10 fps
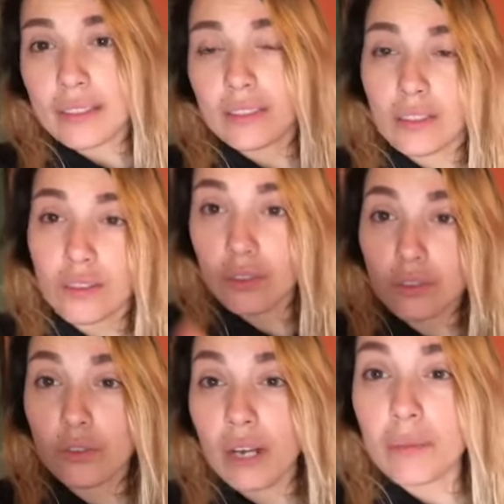like, you know,
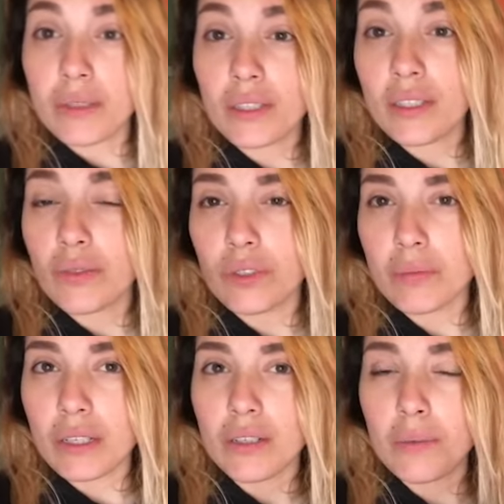just grabbing it with
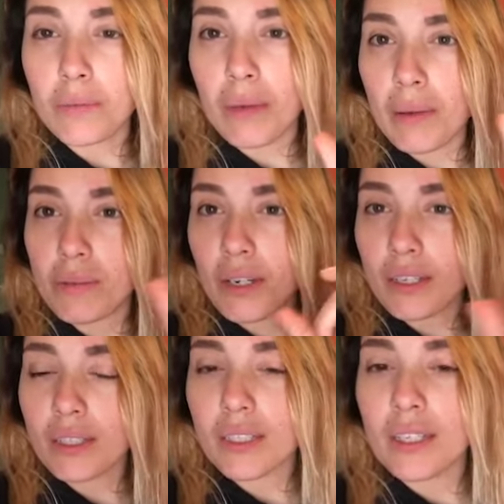my little pop
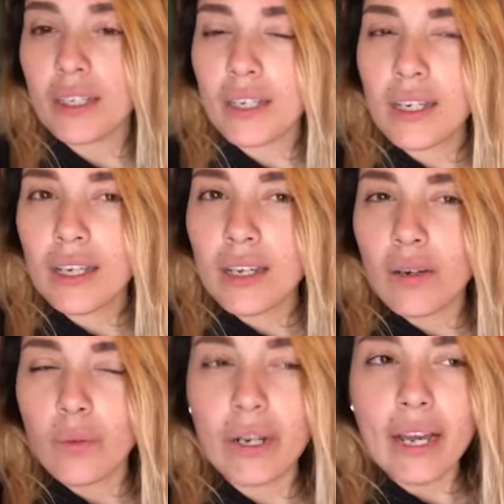socket thingy.
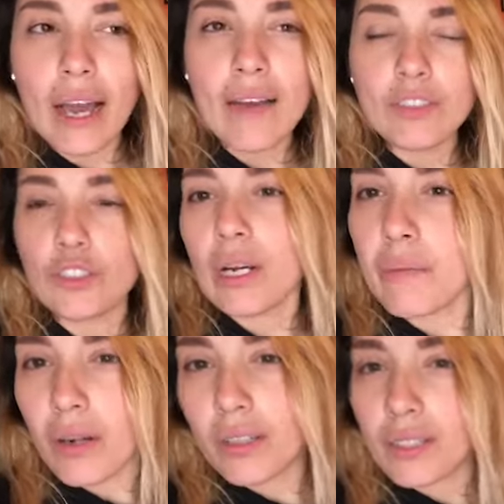When I have a
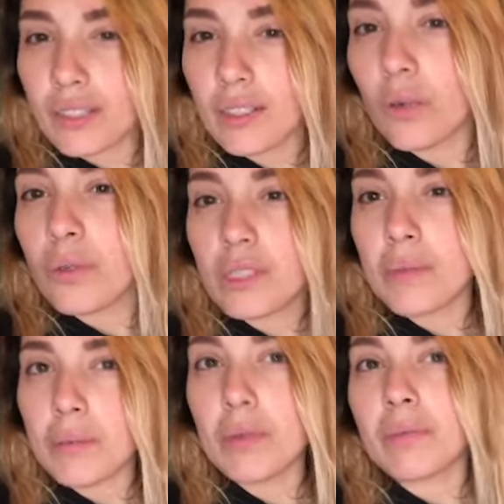tripod, like, always in
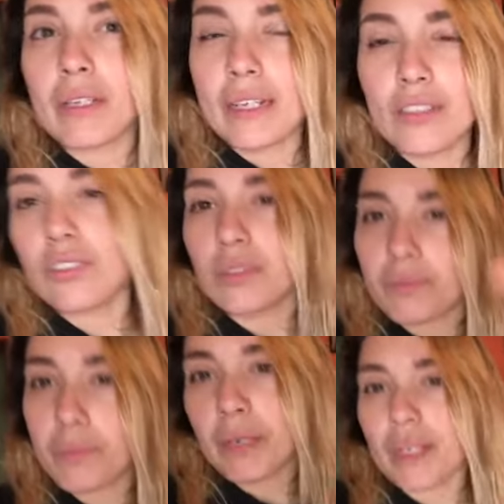my book bag, I could
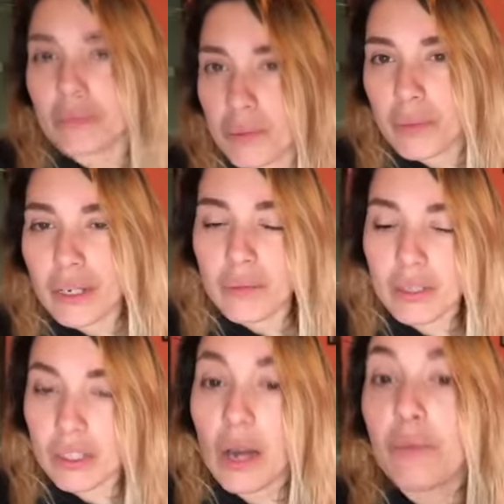just bam and bam.
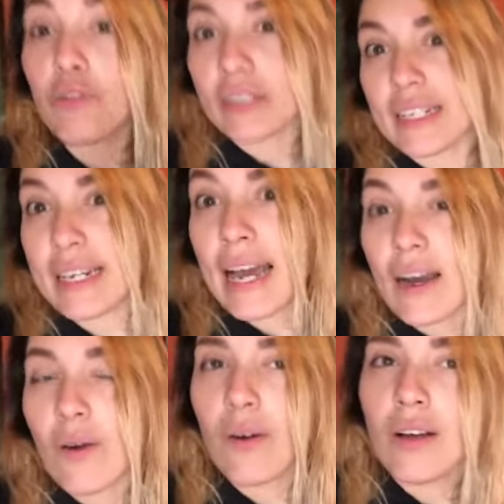Like, I'm using it
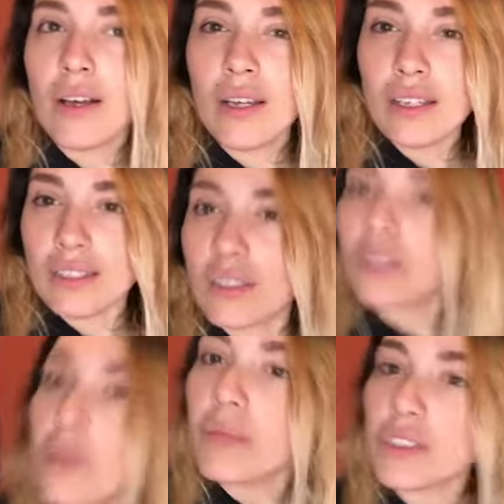now. It's
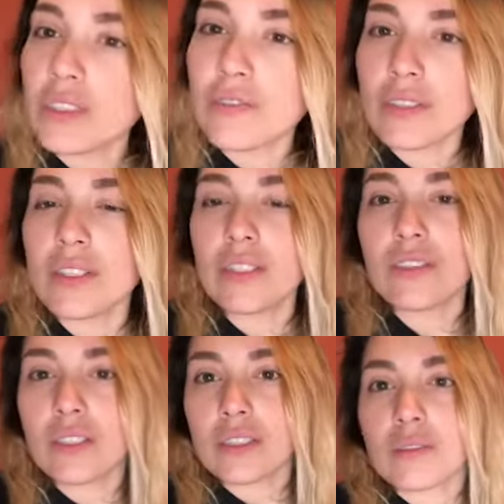so much
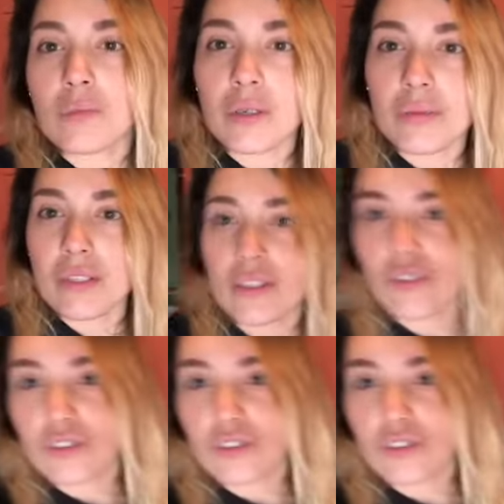convenient. You guys can probably, like,